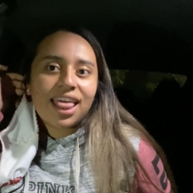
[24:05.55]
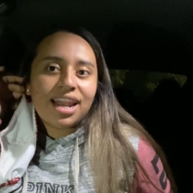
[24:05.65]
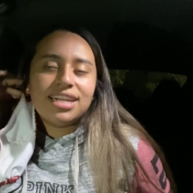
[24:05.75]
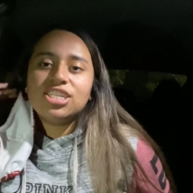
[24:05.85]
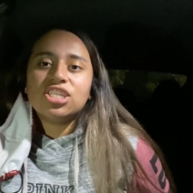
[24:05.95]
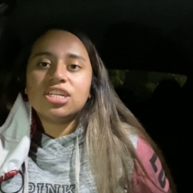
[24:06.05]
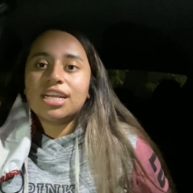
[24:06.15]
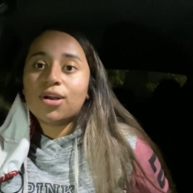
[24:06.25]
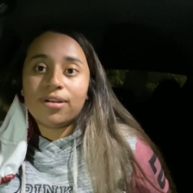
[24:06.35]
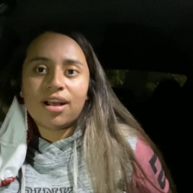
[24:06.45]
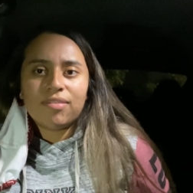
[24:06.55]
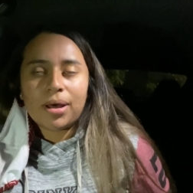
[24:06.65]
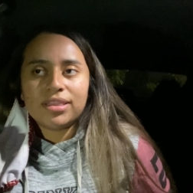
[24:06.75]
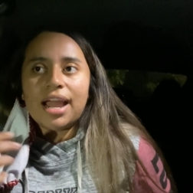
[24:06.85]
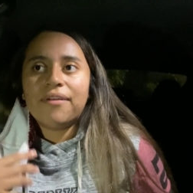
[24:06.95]
and she starts like going off
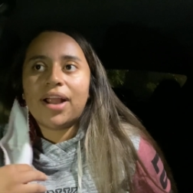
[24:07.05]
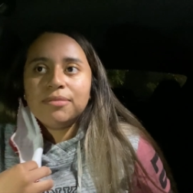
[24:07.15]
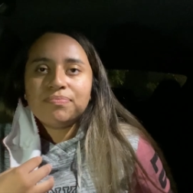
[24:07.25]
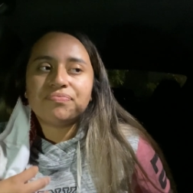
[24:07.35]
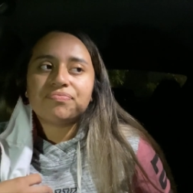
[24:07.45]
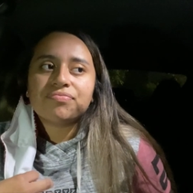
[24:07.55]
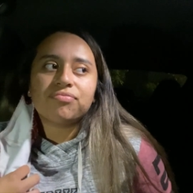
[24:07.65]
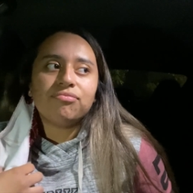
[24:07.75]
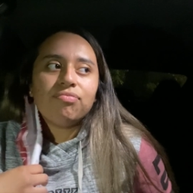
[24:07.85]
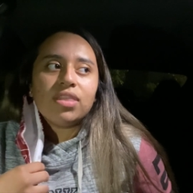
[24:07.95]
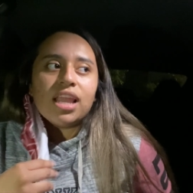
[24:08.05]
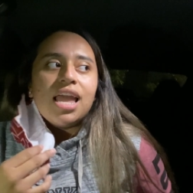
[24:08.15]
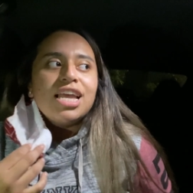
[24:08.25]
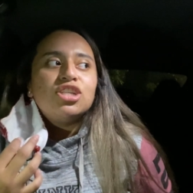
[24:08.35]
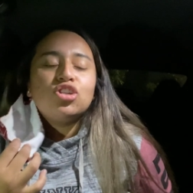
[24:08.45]
about that right
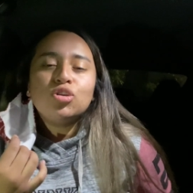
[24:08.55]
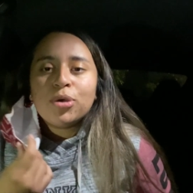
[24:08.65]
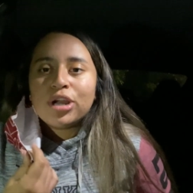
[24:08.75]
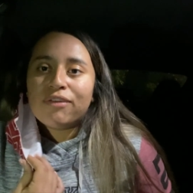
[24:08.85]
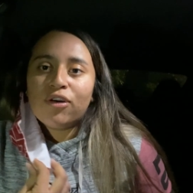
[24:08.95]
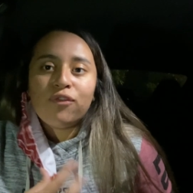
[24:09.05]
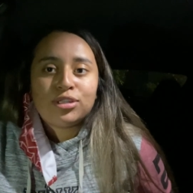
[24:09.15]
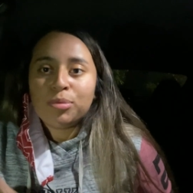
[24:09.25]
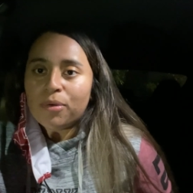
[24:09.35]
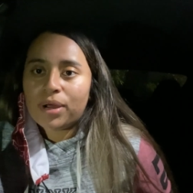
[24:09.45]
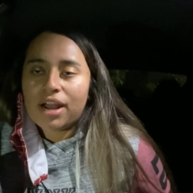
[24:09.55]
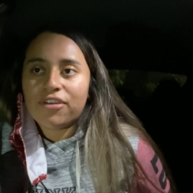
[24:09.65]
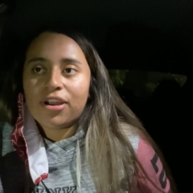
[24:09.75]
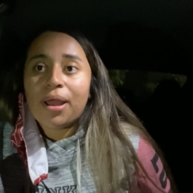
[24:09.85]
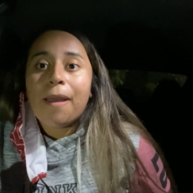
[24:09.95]
super grateful, super whatever.